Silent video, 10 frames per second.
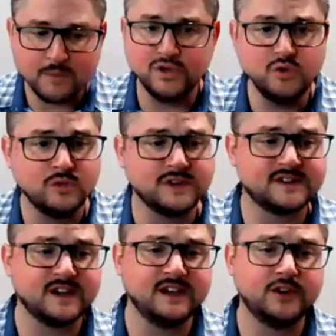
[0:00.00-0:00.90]
but you
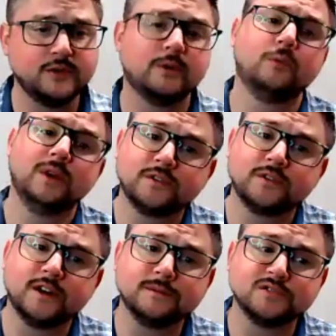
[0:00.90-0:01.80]
could say you're a
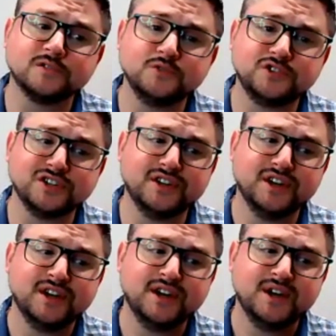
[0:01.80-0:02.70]
real-time solution
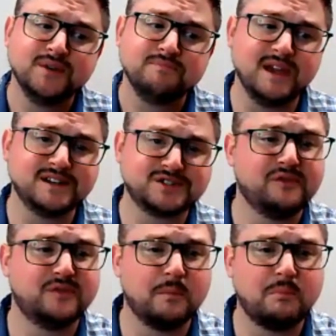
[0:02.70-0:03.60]
based
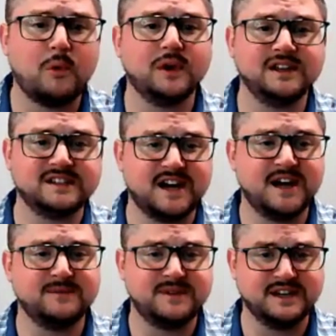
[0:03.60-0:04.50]
off of a
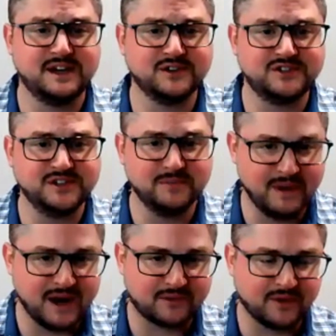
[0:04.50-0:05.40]
point-in-time technology in the
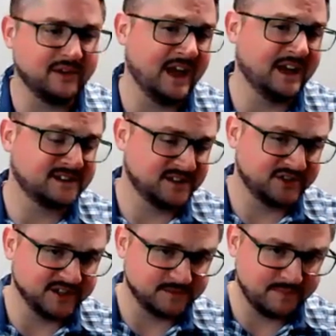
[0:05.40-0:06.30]
background,
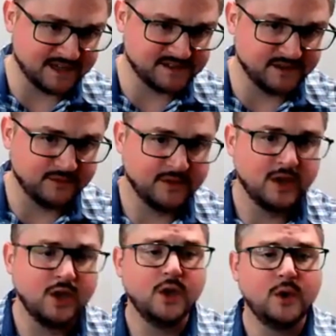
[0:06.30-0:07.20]
such as passive.
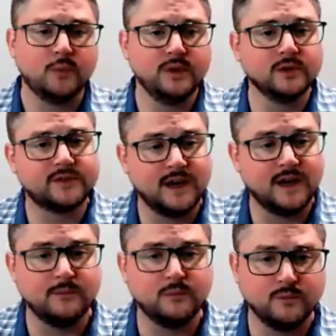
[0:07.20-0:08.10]

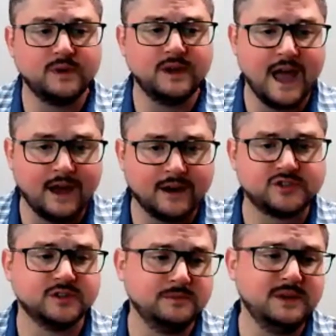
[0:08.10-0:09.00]
Real-time
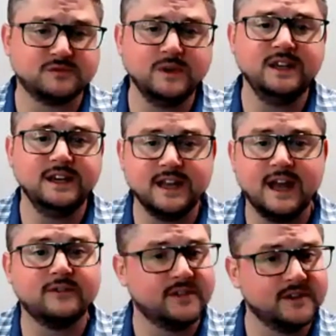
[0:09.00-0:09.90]
actually means we need
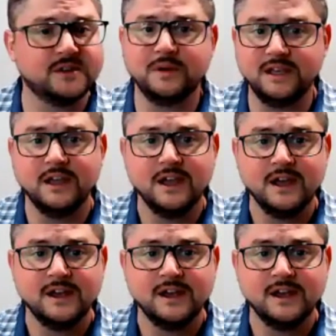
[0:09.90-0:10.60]
everything to be